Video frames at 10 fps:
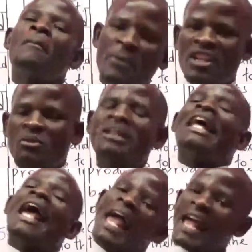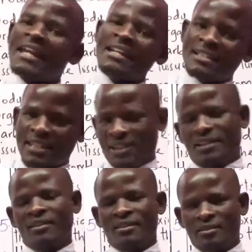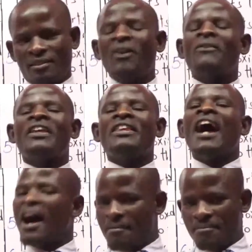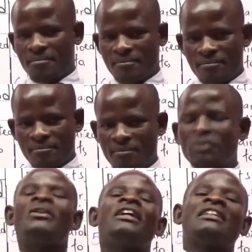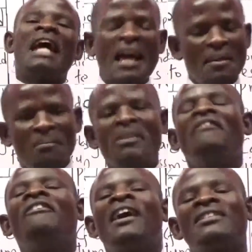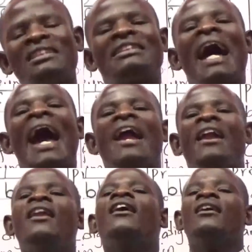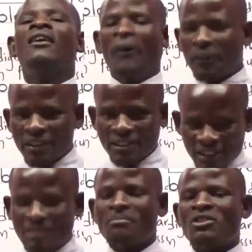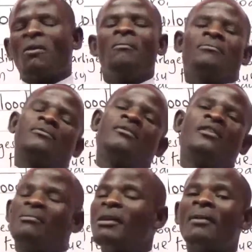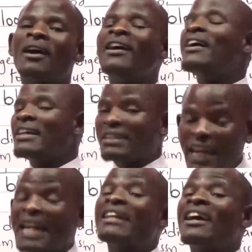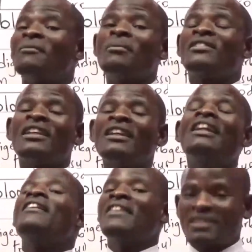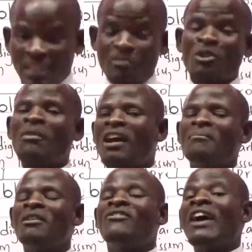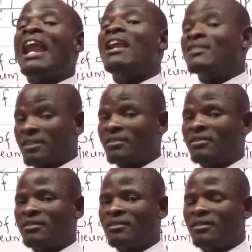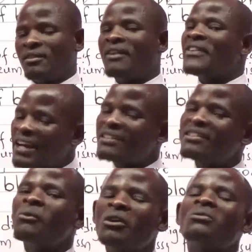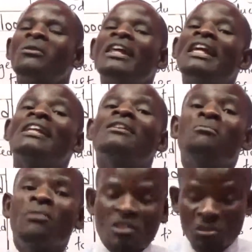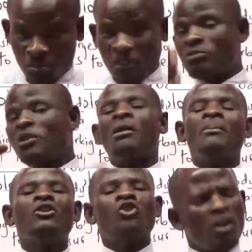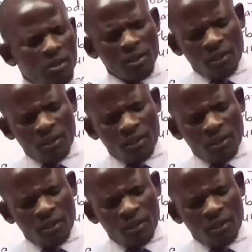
between the entry of the germ to the time, the first sign or the symptom. Remember, sign can be seen, the symptom can be felt. That is what we call the incubation period. That's why you are being told,